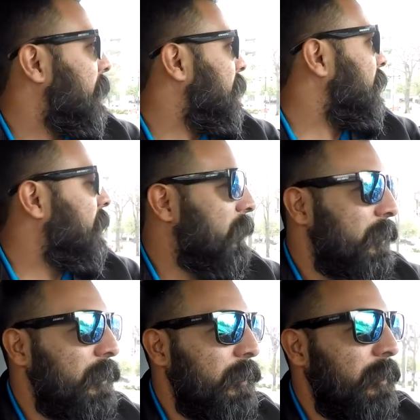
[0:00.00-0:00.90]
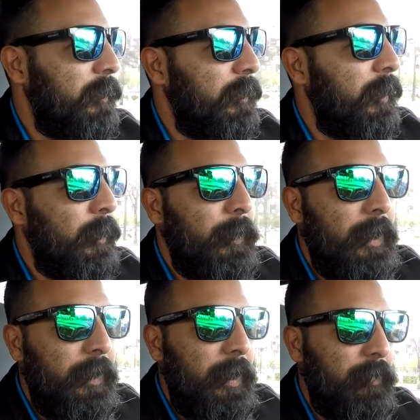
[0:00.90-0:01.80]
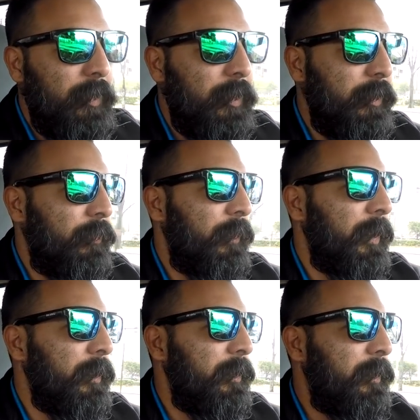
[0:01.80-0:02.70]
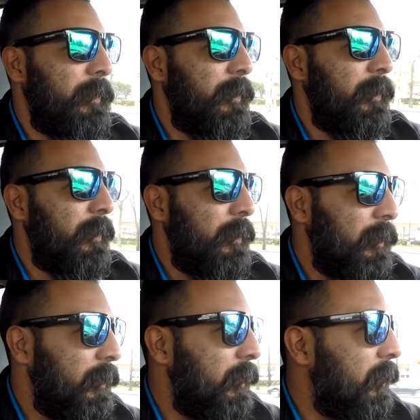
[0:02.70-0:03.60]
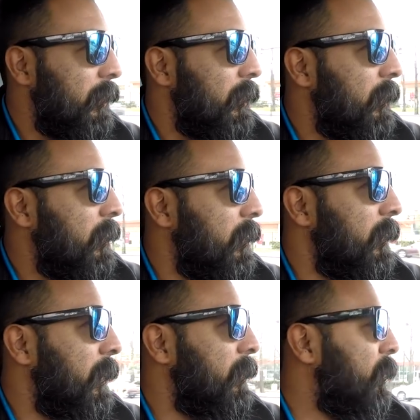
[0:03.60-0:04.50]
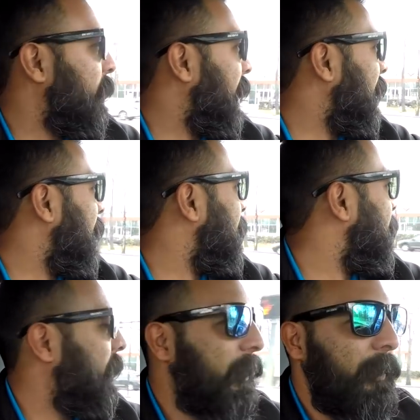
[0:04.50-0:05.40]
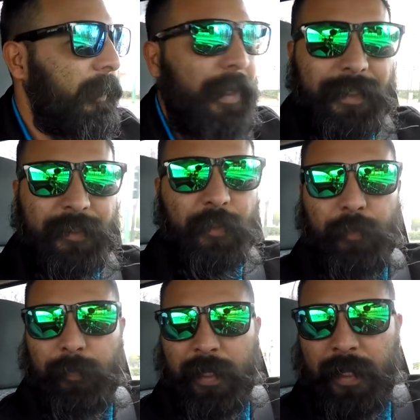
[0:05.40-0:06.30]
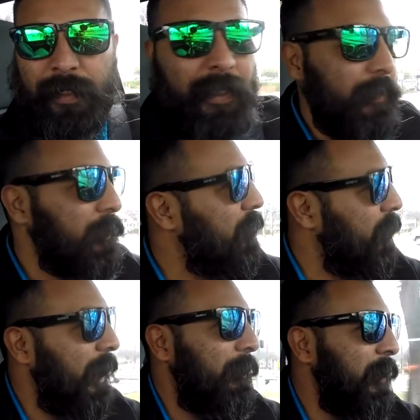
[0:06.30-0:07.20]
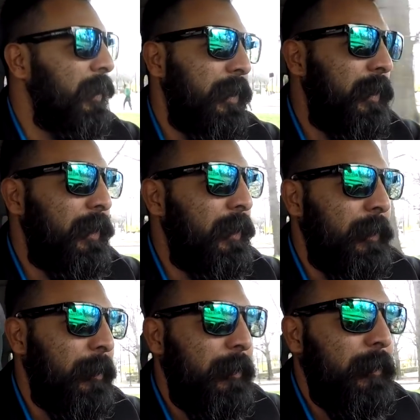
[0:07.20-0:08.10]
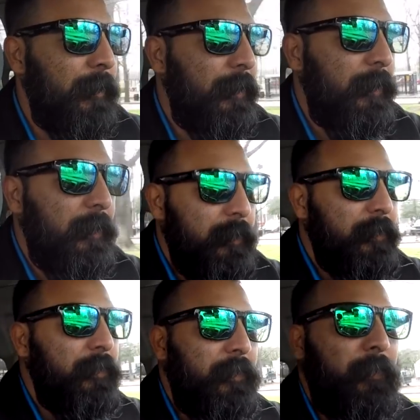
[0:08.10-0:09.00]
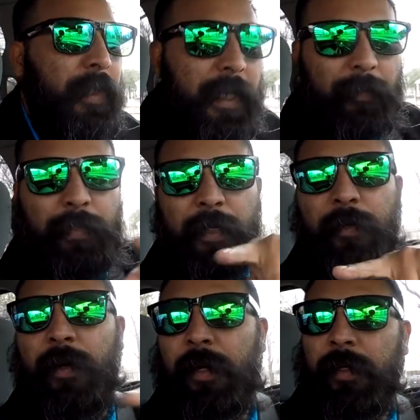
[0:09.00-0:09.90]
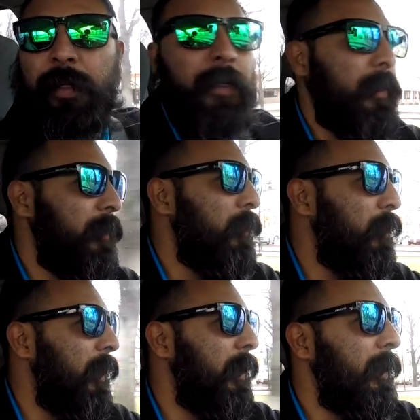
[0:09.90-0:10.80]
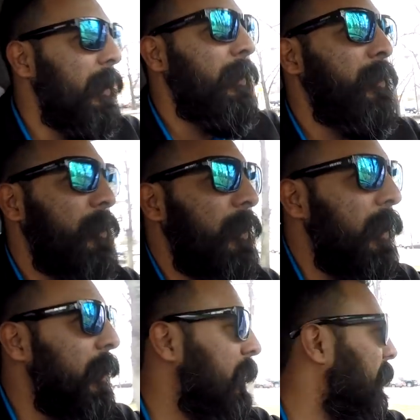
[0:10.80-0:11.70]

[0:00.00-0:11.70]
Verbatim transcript: This is an all right neighborhood, fellas. Not too bad. Not too bad, not too shabby. Got a punk rocker walking down the street.